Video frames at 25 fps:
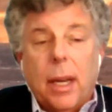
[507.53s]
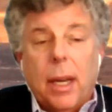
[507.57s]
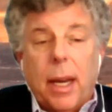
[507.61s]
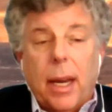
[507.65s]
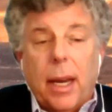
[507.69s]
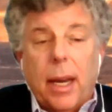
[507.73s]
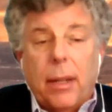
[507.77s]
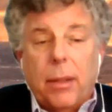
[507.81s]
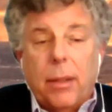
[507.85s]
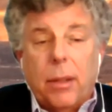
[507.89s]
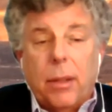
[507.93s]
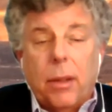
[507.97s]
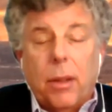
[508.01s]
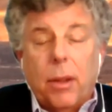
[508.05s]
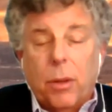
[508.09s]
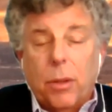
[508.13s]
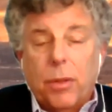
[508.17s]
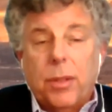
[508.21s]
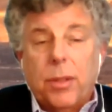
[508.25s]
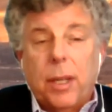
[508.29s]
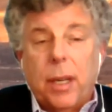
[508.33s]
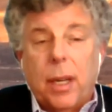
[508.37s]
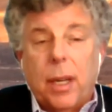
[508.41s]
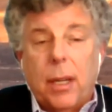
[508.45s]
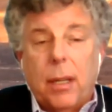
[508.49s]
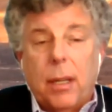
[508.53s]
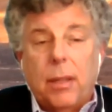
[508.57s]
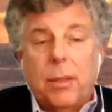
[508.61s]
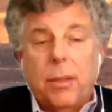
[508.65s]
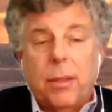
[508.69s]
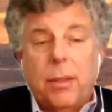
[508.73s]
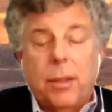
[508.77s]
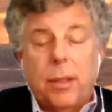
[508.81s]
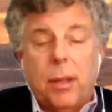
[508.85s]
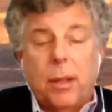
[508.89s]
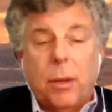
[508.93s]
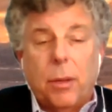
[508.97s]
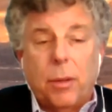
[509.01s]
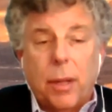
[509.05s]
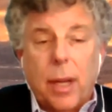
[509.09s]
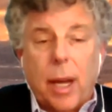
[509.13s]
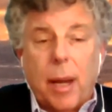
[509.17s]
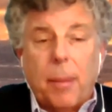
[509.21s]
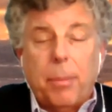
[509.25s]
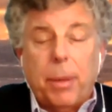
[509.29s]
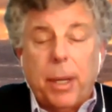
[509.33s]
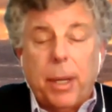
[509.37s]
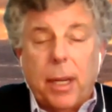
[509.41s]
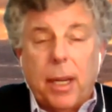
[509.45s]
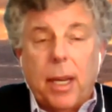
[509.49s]
and those tenants,
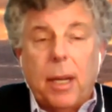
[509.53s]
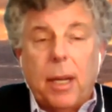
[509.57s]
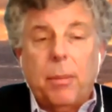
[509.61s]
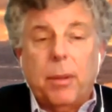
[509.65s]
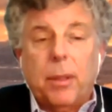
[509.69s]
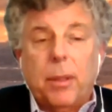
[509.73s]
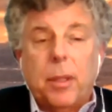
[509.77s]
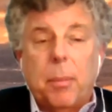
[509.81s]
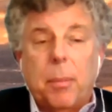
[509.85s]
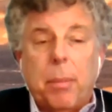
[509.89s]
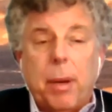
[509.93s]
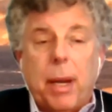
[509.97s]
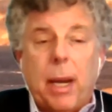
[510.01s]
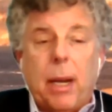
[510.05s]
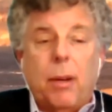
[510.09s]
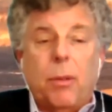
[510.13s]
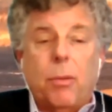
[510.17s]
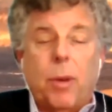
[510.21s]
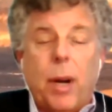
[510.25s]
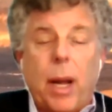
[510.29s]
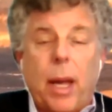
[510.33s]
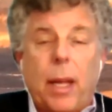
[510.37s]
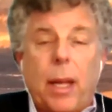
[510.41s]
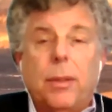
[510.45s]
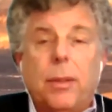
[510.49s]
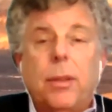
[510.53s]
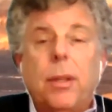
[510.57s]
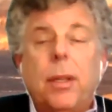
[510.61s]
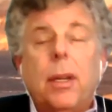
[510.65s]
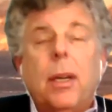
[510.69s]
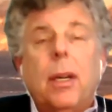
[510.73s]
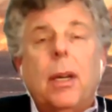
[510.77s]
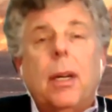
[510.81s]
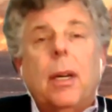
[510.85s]
not being able to pay rent.